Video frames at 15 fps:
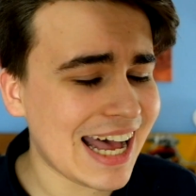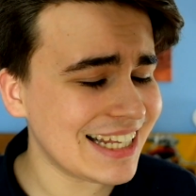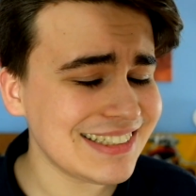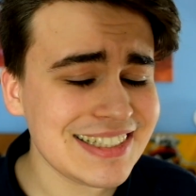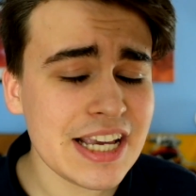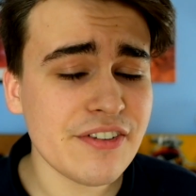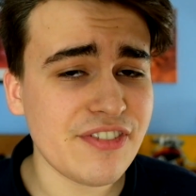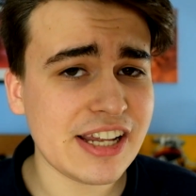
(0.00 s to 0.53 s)
as
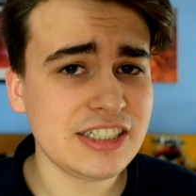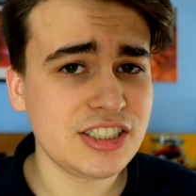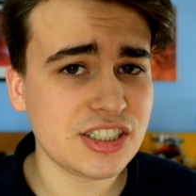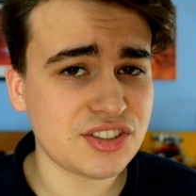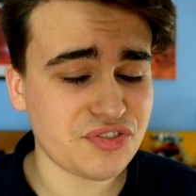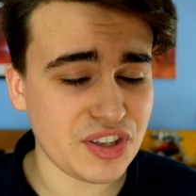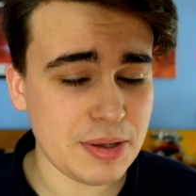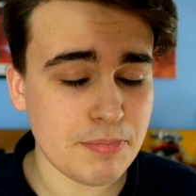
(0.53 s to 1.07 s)
the
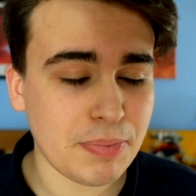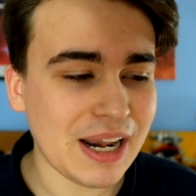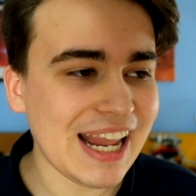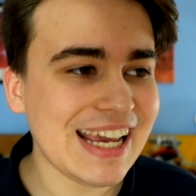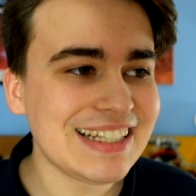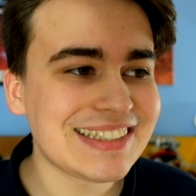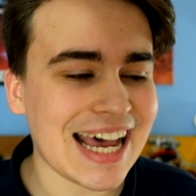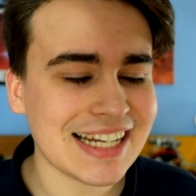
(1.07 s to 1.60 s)
Avengers theme
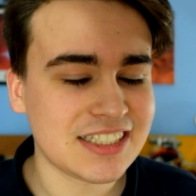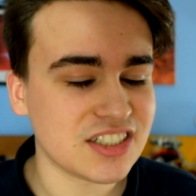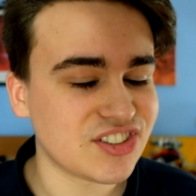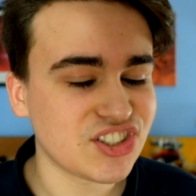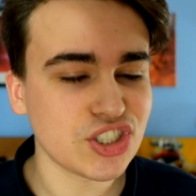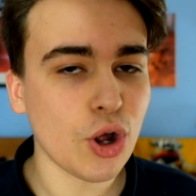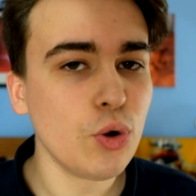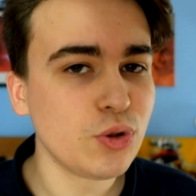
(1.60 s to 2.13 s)
plays at a
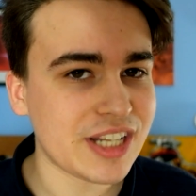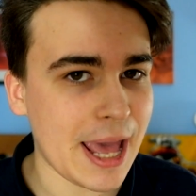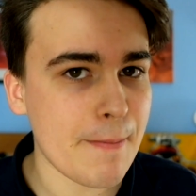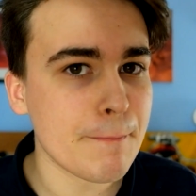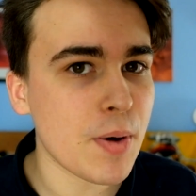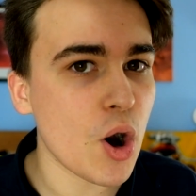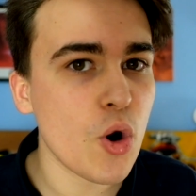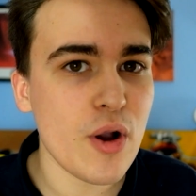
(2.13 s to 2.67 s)
slow
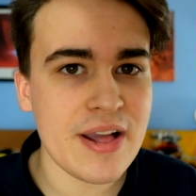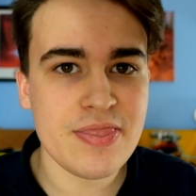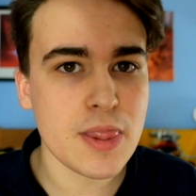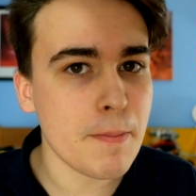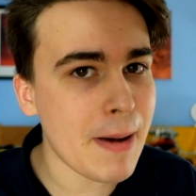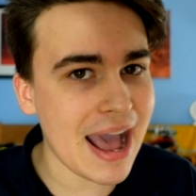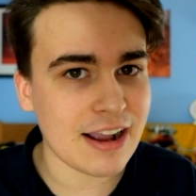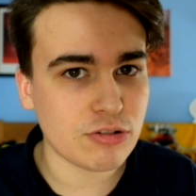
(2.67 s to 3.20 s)
tempo in the
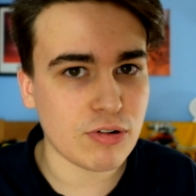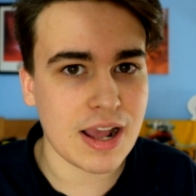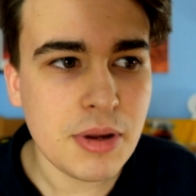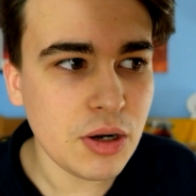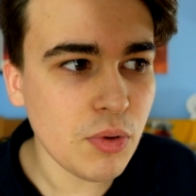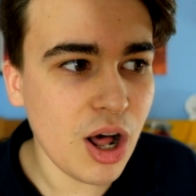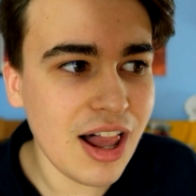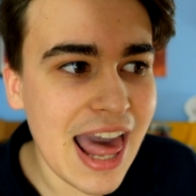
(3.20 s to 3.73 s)
background.
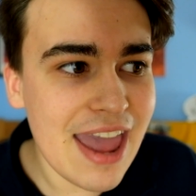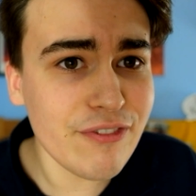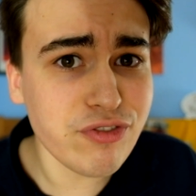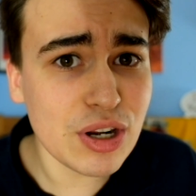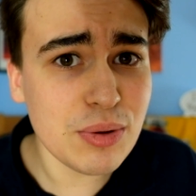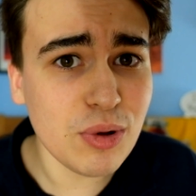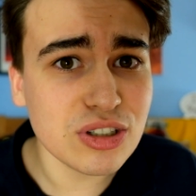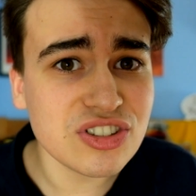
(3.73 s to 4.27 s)
Meanwhile,
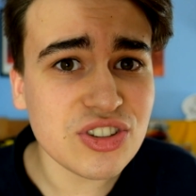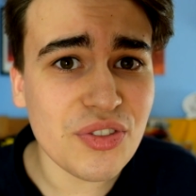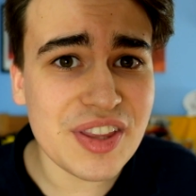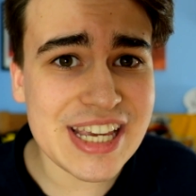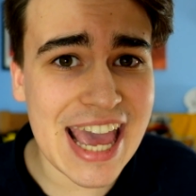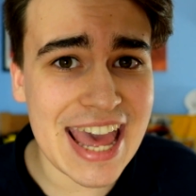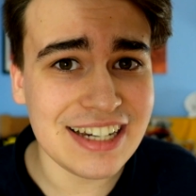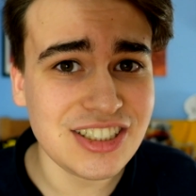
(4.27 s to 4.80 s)
everyone's on
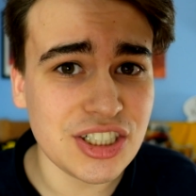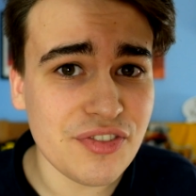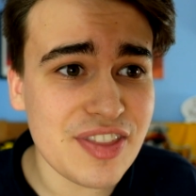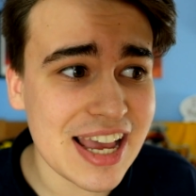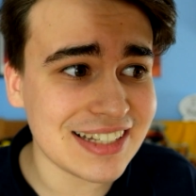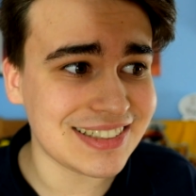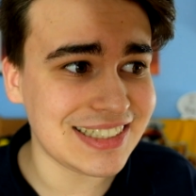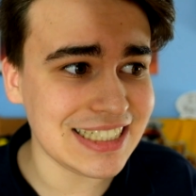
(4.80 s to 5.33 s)
the edge of
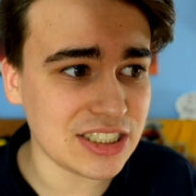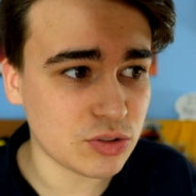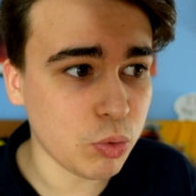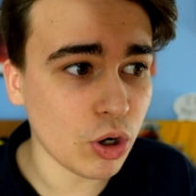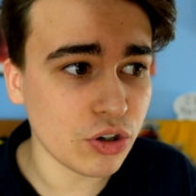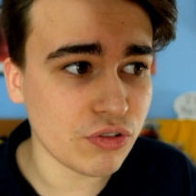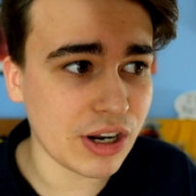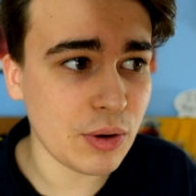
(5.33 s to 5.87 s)
their seats
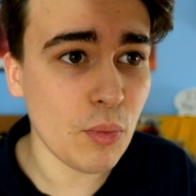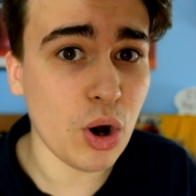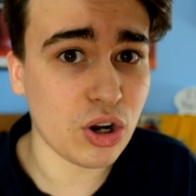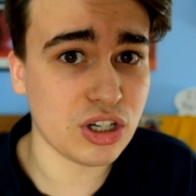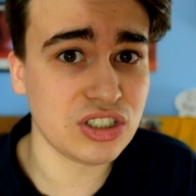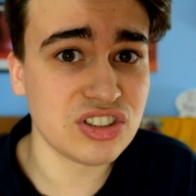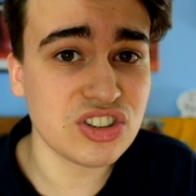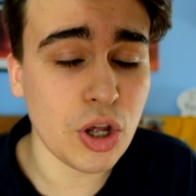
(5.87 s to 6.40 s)
wondering what
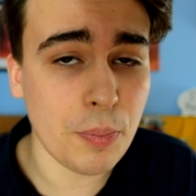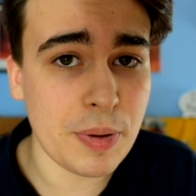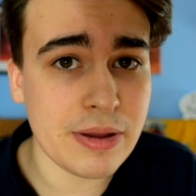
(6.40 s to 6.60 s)
can stop